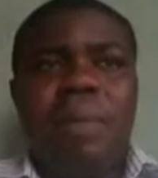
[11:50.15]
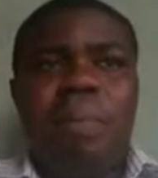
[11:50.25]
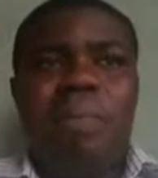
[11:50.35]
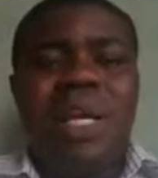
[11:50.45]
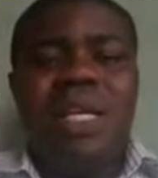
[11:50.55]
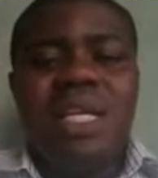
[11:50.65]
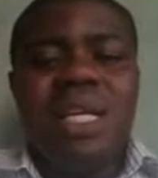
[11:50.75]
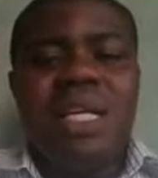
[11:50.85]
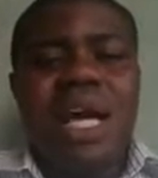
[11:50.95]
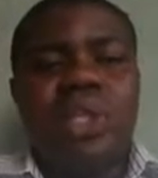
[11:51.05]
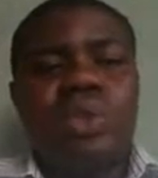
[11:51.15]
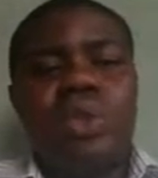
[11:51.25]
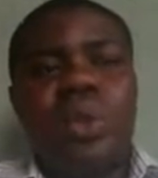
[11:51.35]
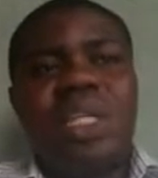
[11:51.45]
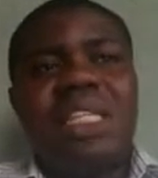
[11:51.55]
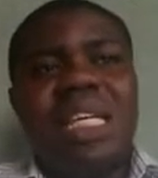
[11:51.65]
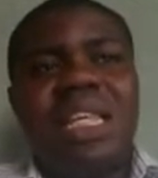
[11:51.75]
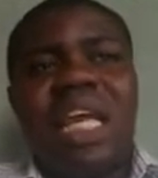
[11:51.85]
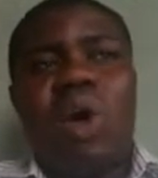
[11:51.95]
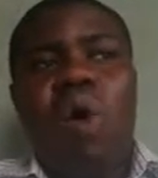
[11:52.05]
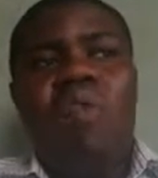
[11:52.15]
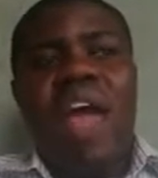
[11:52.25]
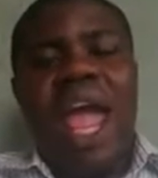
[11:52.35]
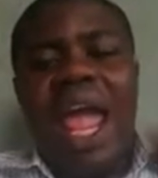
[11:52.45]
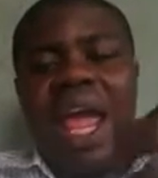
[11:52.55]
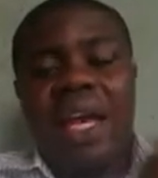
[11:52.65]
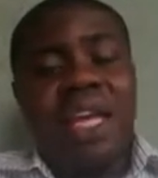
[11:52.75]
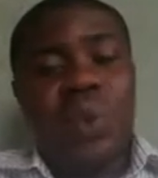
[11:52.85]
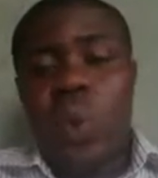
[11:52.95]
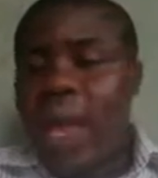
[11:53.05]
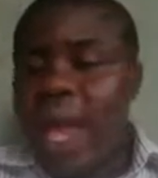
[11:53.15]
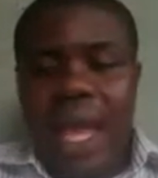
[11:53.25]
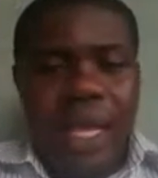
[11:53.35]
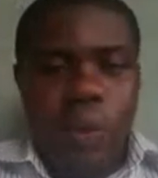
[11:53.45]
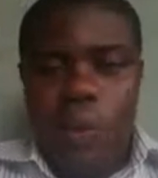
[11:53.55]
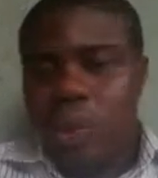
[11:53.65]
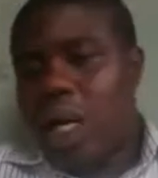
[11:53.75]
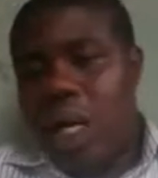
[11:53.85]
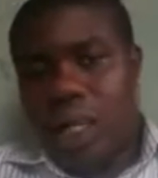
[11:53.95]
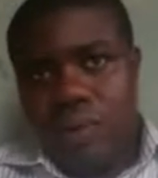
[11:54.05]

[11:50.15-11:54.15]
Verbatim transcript: Breathing has to do with intake of air. There's no air in water.